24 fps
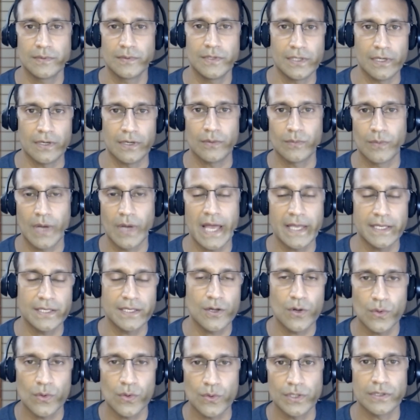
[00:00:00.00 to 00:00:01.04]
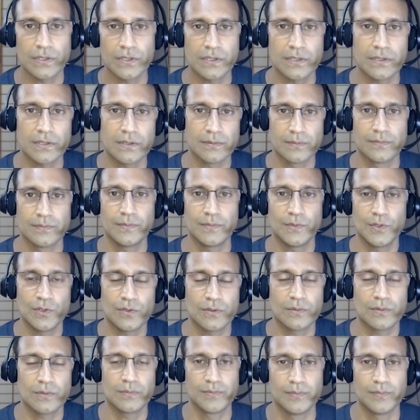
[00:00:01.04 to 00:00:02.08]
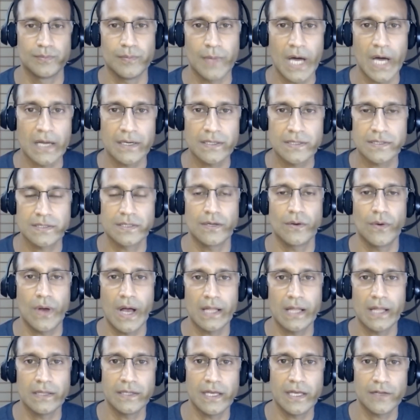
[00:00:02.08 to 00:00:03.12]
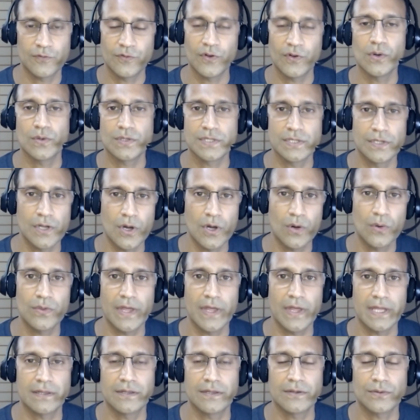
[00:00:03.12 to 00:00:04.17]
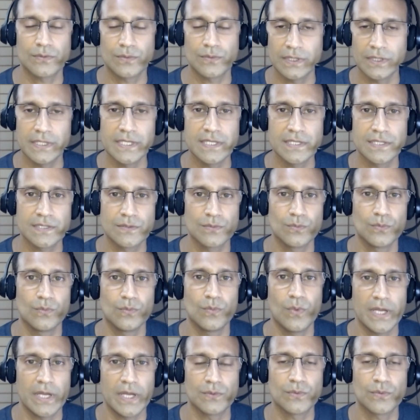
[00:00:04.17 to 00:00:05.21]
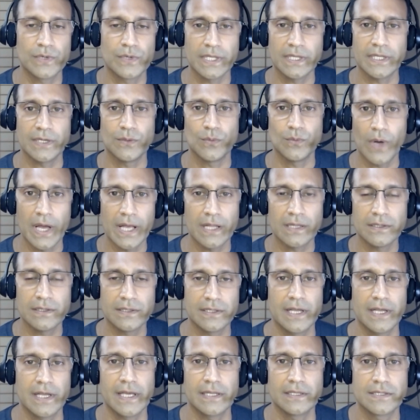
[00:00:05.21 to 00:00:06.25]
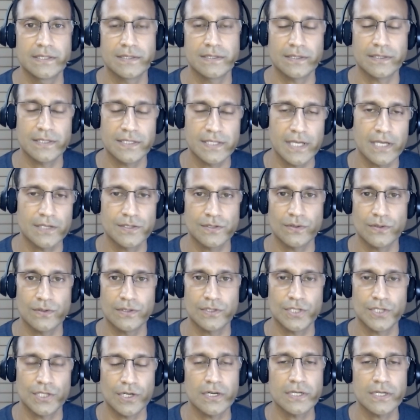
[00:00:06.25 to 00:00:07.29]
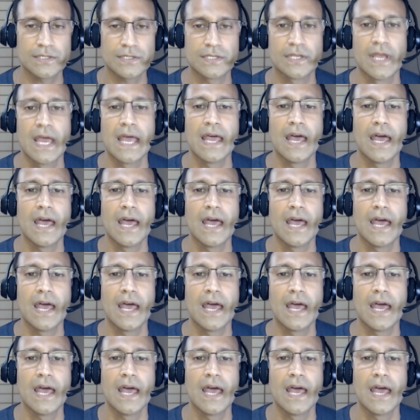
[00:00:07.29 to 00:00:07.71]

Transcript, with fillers: you know, I know you're modest, so I'll let folks know that the release went really well and had success on the charts.